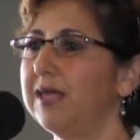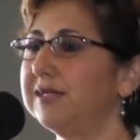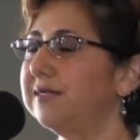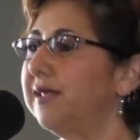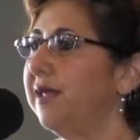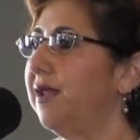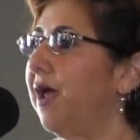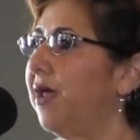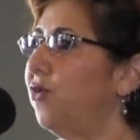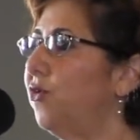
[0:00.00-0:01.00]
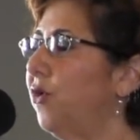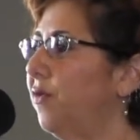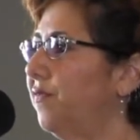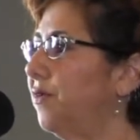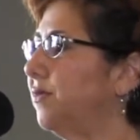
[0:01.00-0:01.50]
it said, I don't
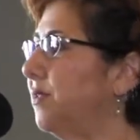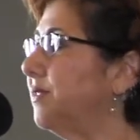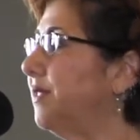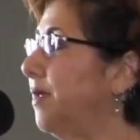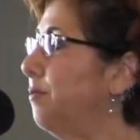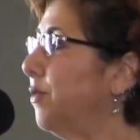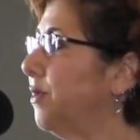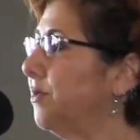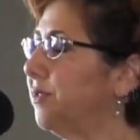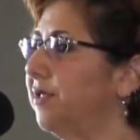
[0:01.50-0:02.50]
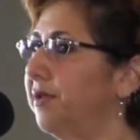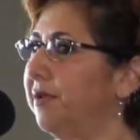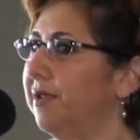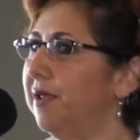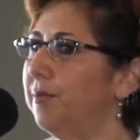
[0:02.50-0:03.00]
know if you're the same
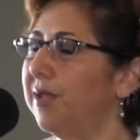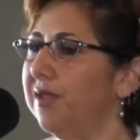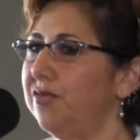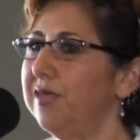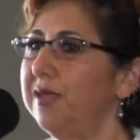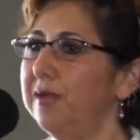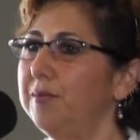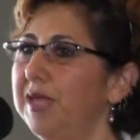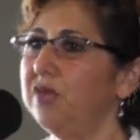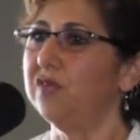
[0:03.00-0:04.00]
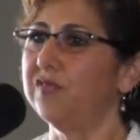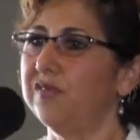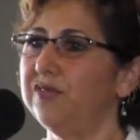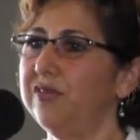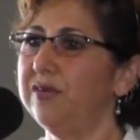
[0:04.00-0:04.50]
person, but I think I met you
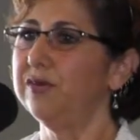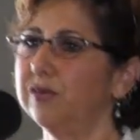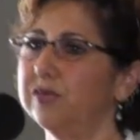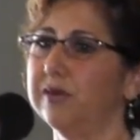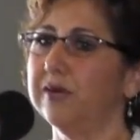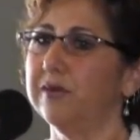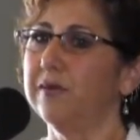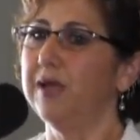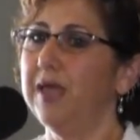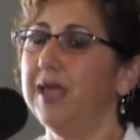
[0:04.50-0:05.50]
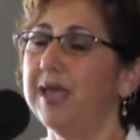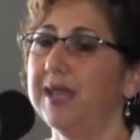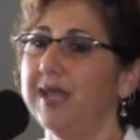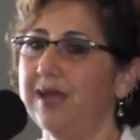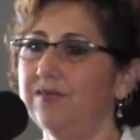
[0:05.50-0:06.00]
15 years ago,
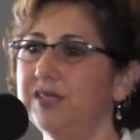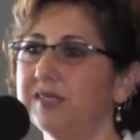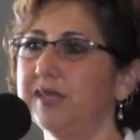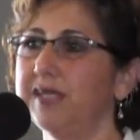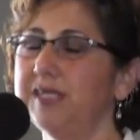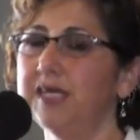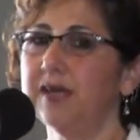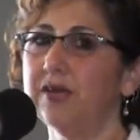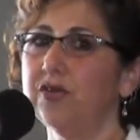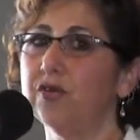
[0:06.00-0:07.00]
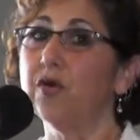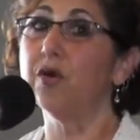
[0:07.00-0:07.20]
and I have this idea, and your